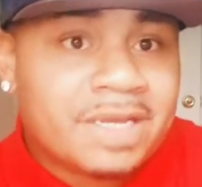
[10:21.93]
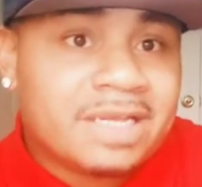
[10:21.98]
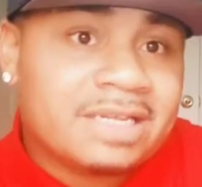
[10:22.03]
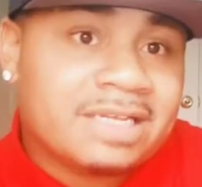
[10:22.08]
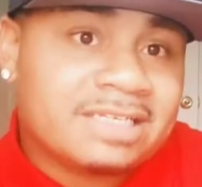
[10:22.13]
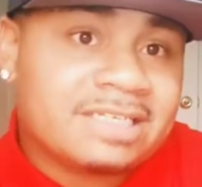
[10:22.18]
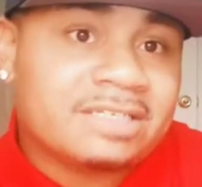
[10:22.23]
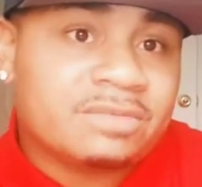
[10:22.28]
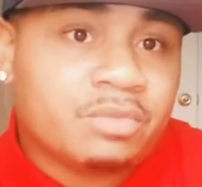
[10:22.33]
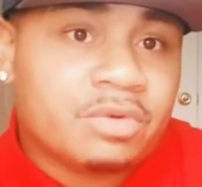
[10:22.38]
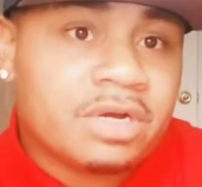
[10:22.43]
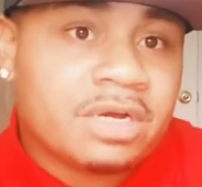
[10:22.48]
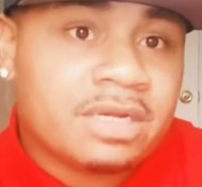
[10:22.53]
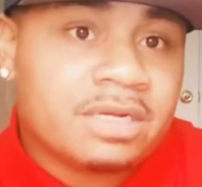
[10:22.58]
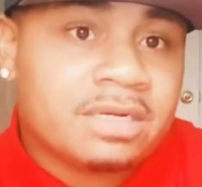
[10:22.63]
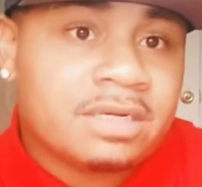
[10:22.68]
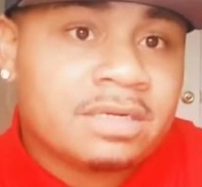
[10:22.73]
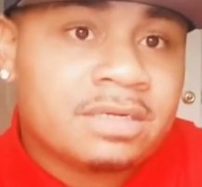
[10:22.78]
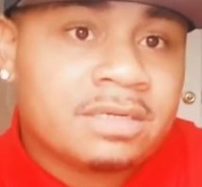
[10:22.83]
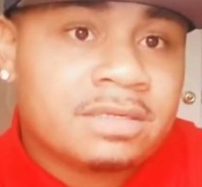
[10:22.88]
and this is
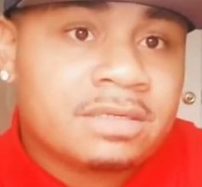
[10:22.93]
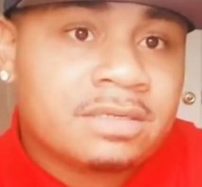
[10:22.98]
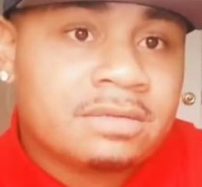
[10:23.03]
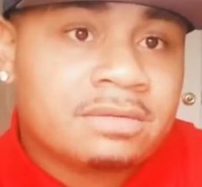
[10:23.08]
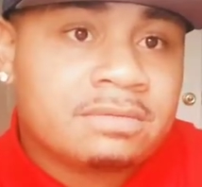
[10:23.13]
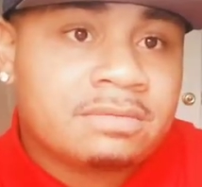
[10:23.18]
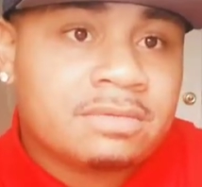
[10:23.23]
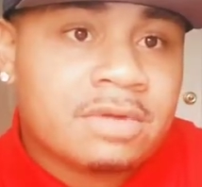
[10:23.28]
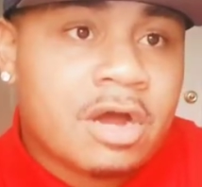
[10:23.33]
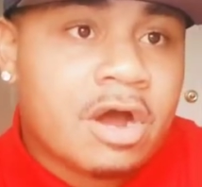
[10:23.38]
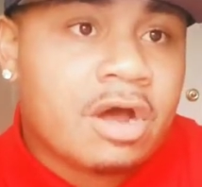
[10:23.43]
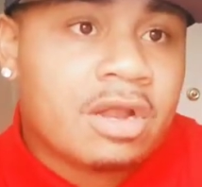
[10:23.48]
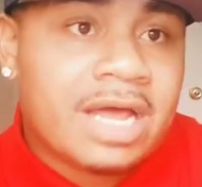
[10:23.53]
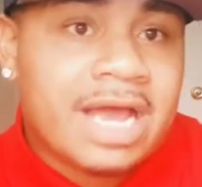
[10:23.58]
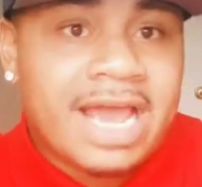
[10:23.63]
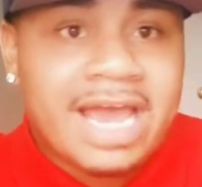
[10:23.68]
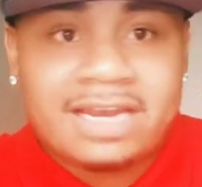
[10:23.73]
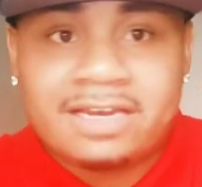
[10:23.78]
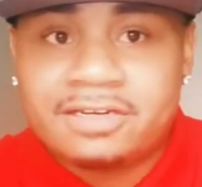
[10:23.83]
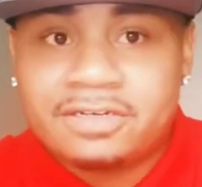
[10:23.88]
what all
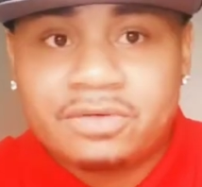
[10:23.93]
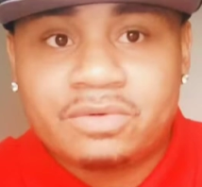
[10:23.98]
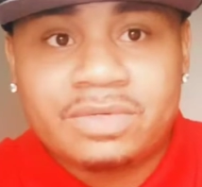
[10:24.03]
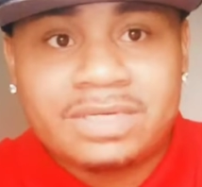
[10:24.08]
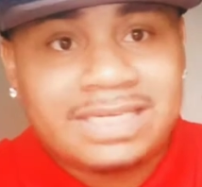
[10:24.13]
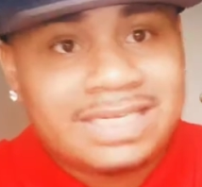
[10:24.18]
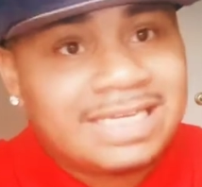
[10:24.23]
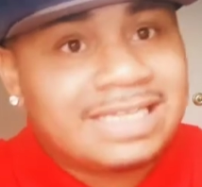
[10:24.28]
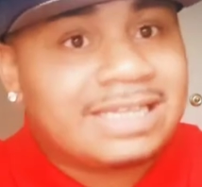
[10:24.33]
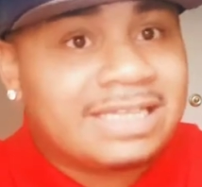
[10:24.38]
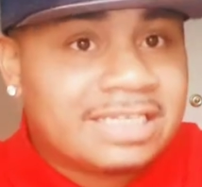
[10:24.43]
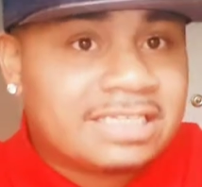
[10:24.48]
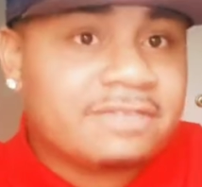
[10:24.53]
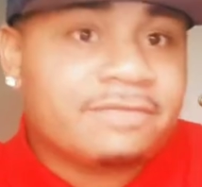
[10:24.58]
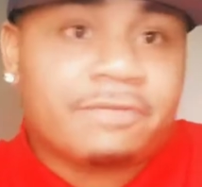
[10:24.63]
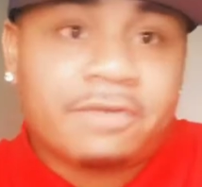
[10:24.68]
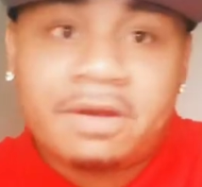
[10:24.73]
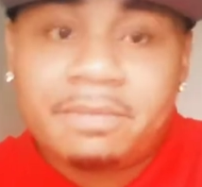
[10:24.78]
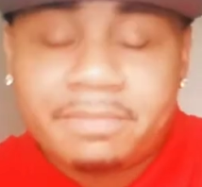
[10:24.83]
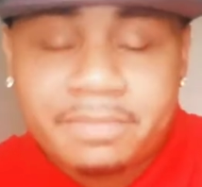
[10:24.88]
I had to do to get
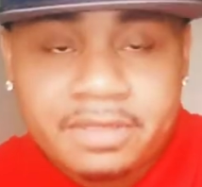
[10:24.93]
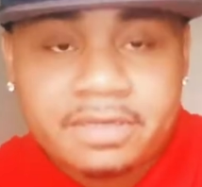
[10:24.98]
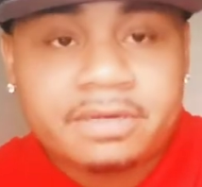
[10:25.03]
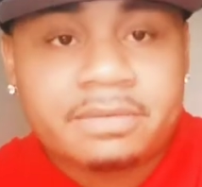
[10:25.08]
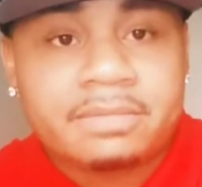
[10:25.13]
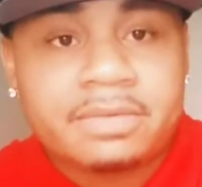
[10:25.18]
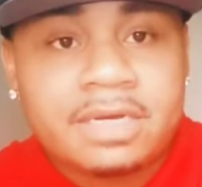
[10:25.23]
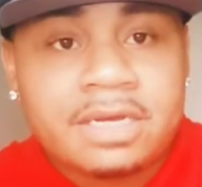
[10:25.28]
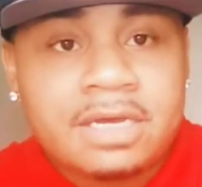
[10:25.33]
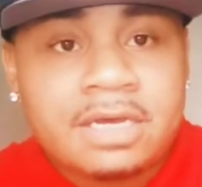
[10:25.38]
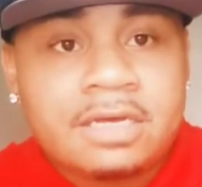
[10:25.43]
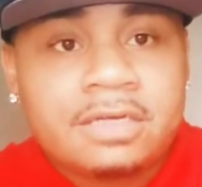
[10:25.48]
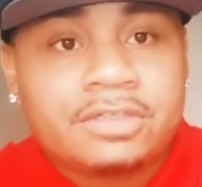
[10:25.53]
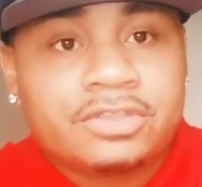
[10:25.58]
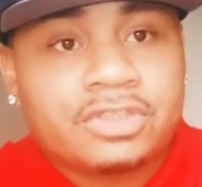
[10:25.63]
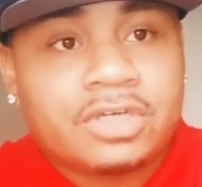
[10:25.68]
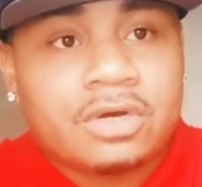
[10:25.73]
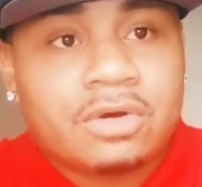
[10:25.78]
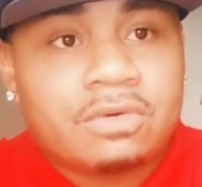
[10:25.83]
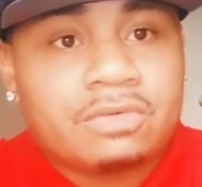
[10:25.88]
this from them,
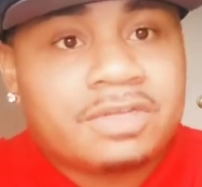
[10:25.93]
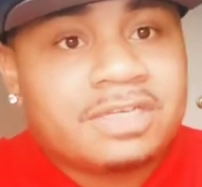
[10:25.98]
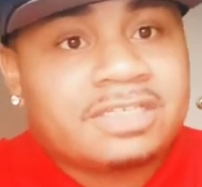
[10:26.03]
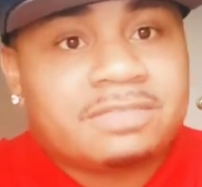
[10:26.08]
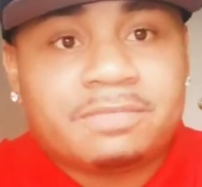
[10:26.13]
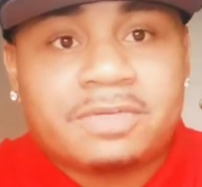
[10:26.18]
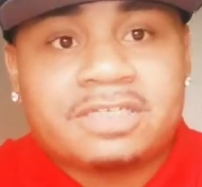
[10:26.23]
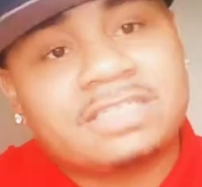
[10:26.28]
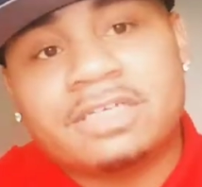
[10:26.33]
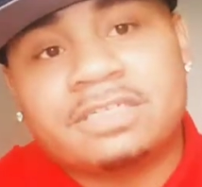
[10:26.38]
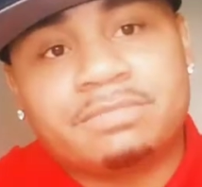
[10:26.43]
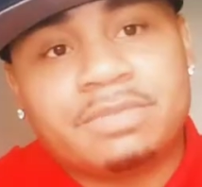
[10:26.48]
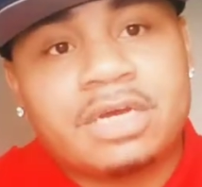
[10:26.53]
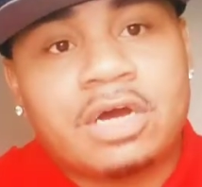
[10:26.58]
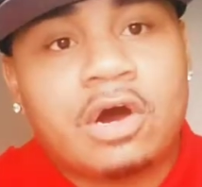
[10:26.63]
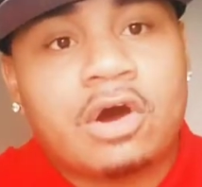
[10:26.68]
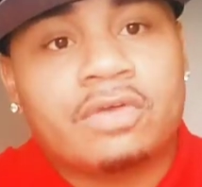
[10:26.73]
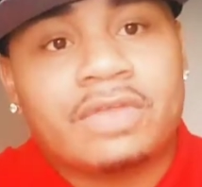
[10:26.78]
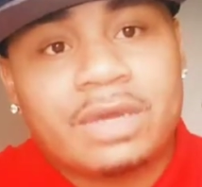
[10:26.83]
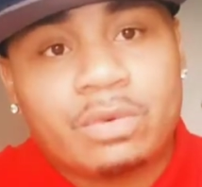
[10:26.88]
so this must
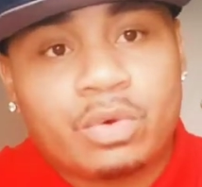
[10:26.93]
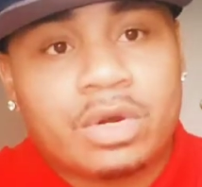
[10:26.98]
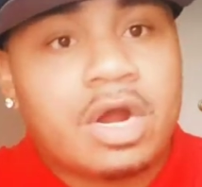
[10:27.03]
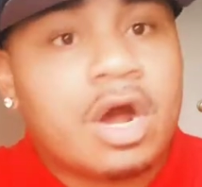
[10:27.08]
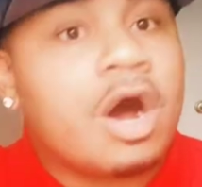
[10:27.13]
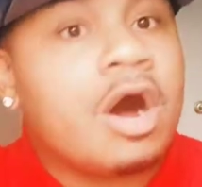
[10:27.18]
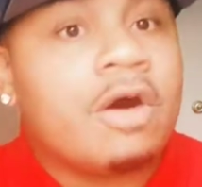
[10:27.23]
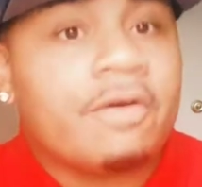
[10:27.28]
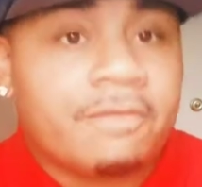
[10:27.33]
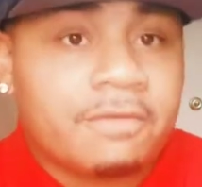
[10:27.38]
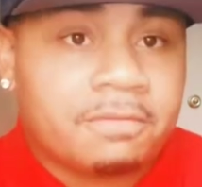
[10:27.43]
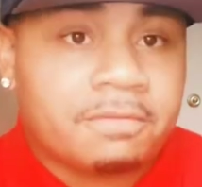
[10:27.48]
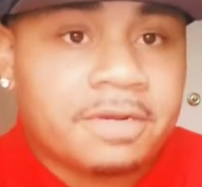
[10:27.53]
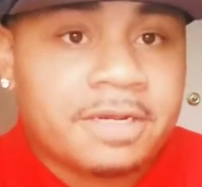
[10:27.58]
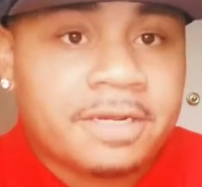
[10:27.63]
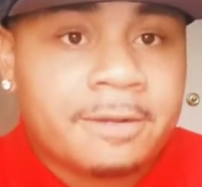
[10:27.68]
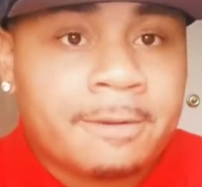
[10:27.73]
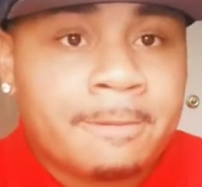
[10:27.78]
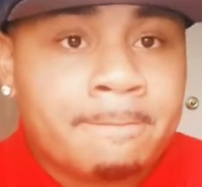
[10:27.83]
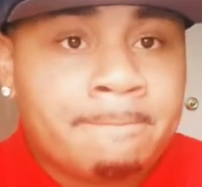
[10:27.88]
be all they want to offer
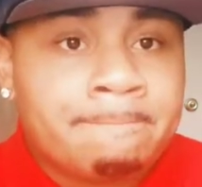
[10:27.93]
me.